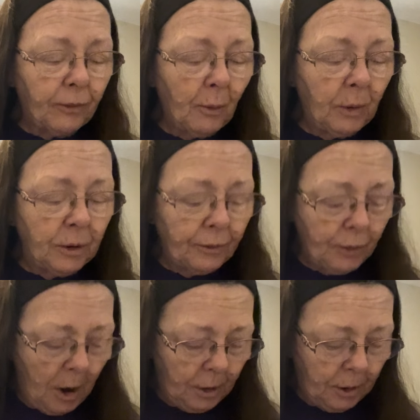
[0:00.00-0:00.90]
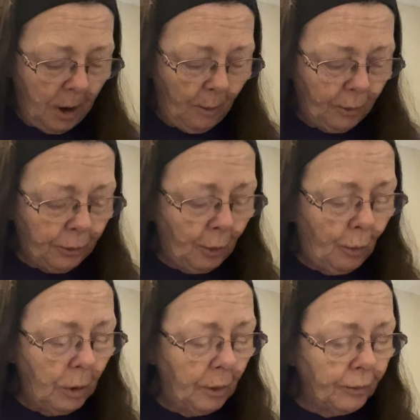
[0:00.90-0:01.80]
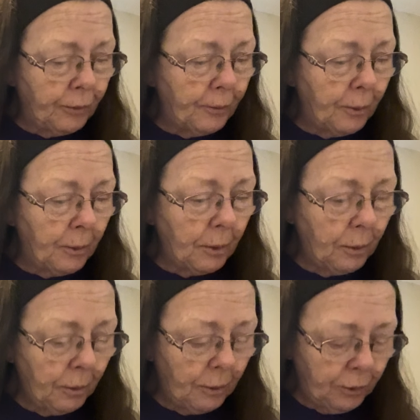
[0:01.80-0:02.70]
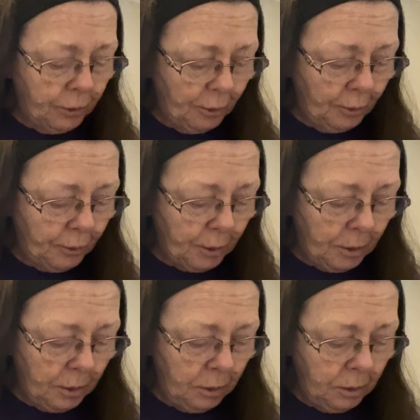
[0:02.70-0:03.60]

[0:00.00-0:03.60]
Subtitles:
that we decided I will do quilts for the children.